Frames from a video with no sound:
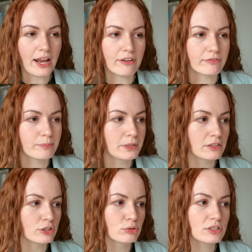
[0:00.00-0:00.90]
I still
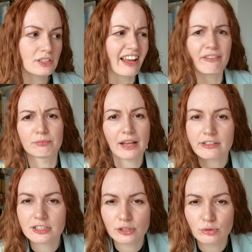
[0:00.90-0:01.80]
use
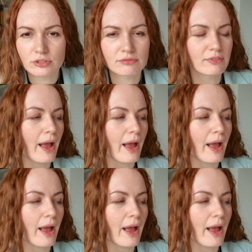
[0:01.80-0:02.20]
it.